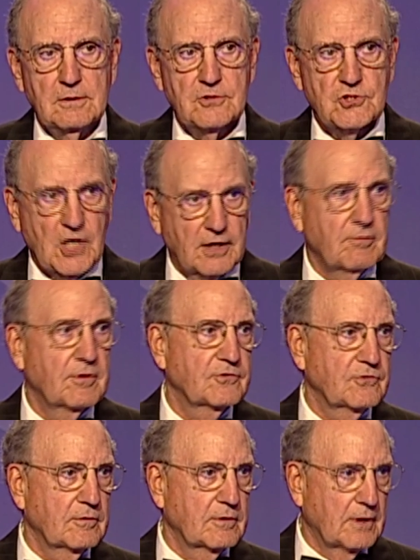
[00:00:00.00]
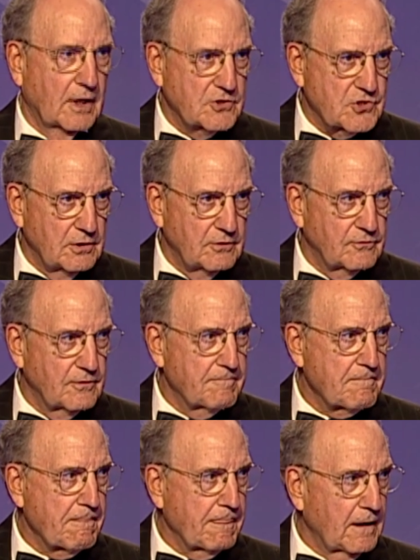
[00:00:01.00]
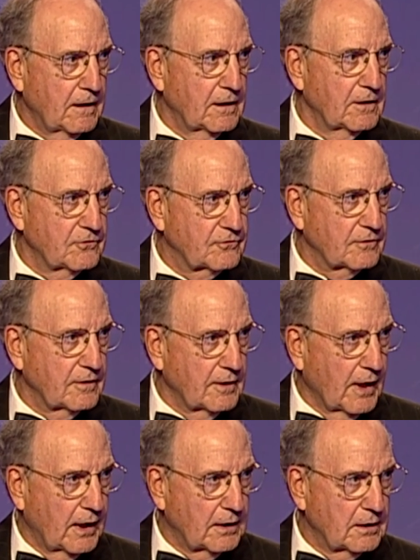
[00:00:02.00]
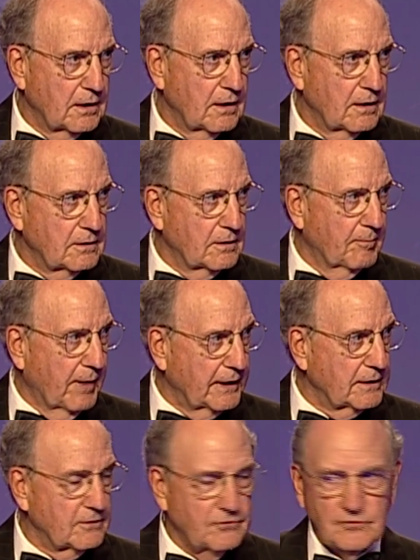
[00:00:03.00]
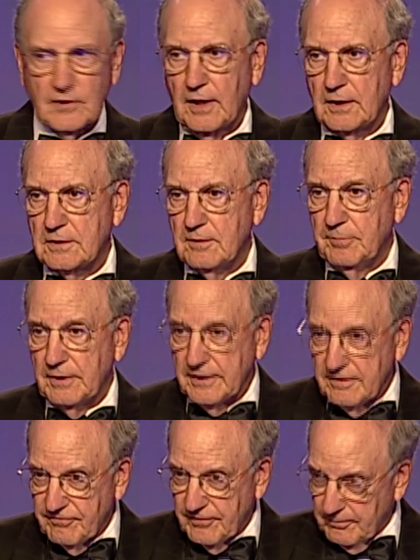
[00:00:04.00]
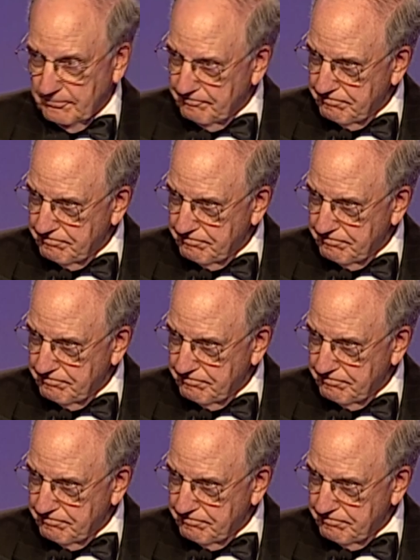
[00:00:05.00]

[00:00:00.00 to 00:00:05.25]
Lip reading: generous introductions is that you might start to believe them.